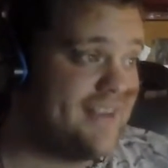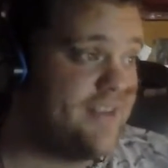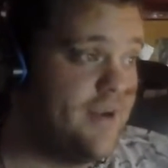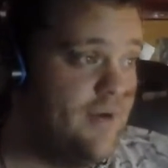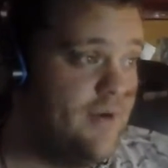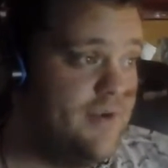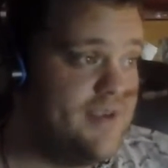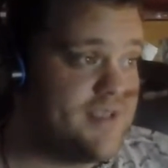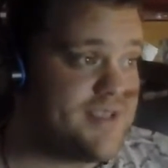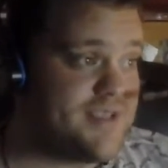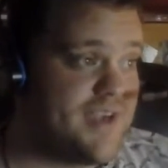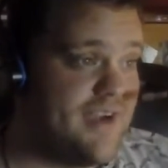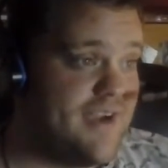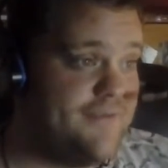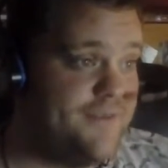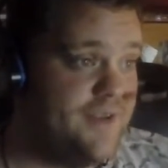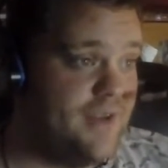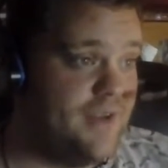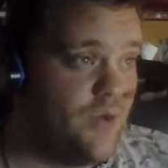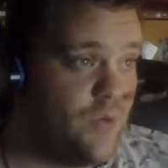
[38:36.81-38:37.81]
There is, I
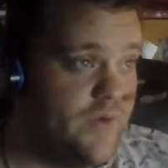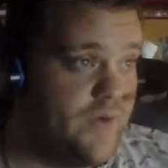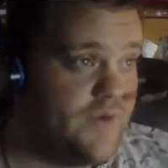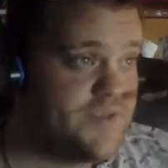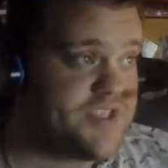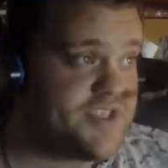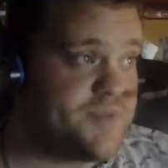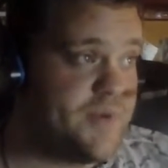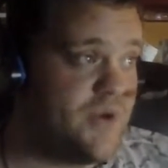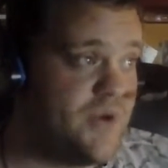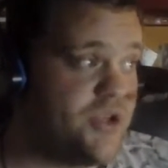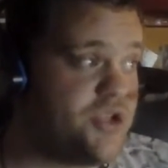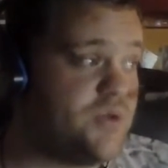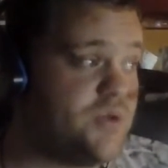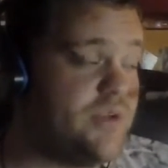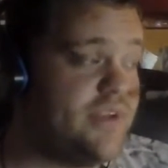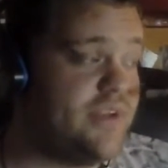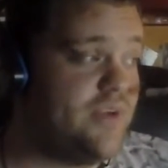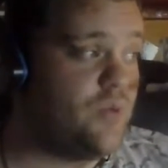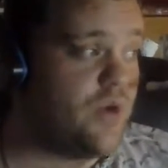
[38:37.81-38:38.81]
feel, a real
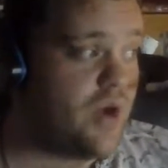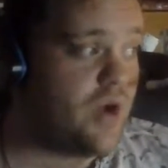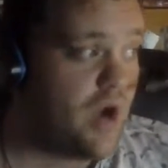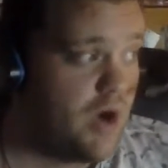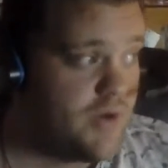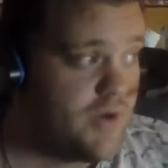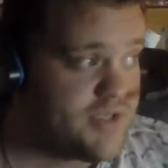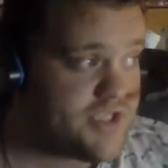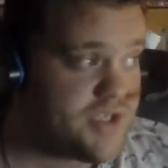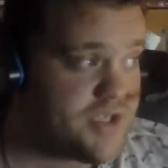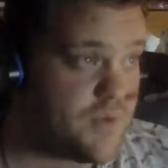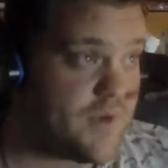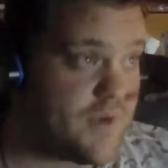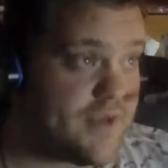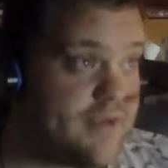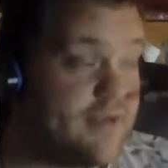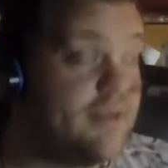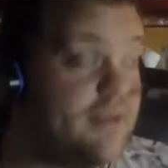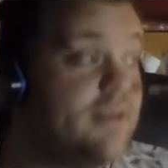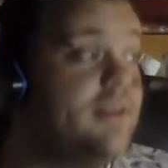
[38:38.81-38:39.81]
spiritual in regards to
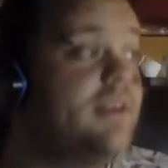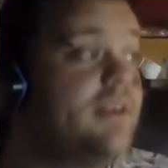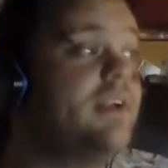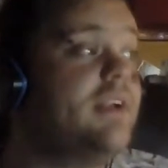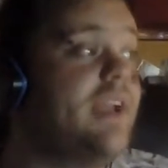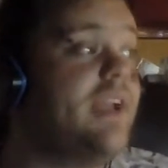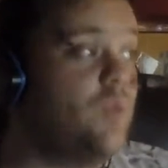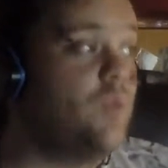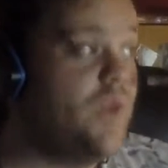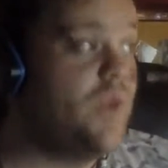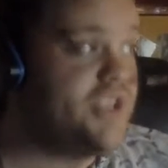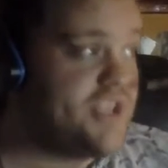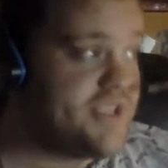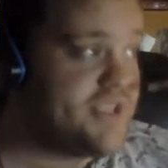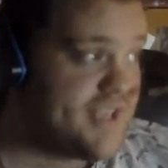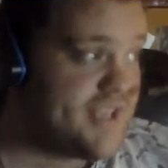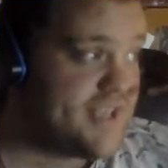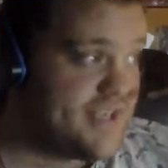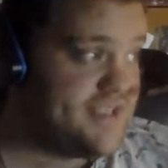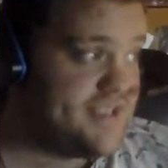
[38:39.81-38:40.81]
it, in which
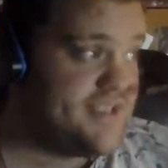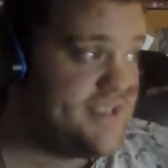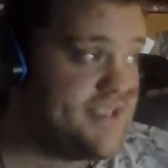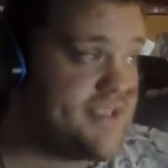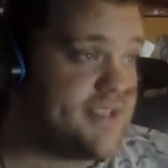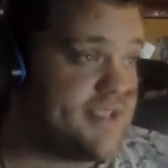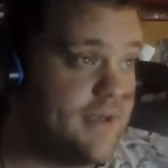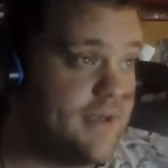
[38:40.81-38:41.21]
exists,